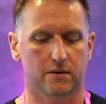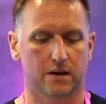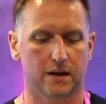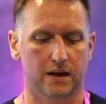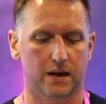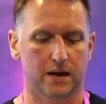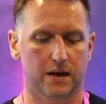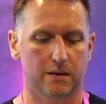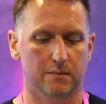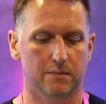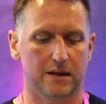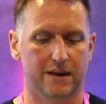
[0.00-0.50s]

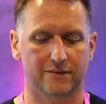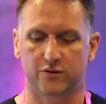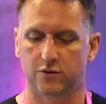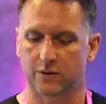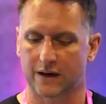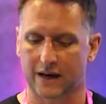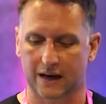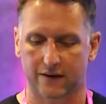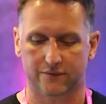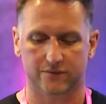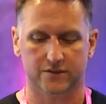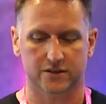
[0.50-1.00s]
if you
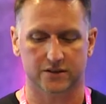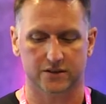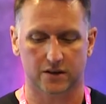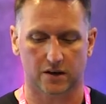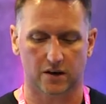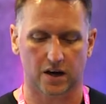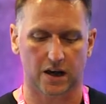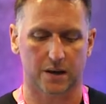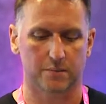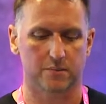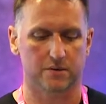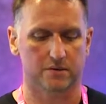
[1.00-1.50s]
have the
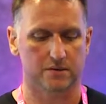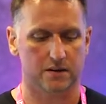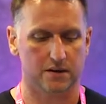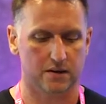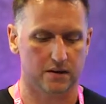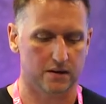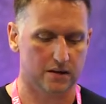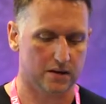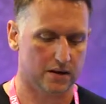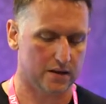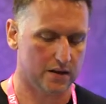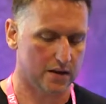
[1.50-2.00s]
time
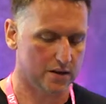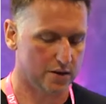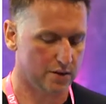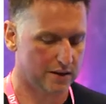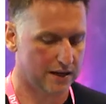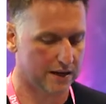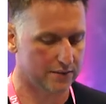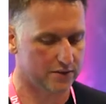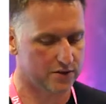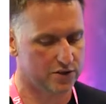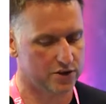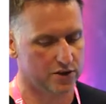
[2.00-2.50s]
and you
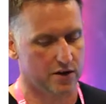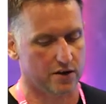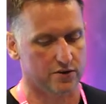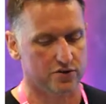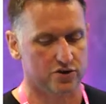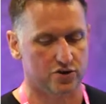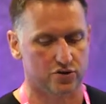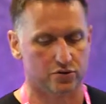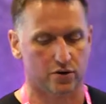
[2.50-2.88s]
get the chance,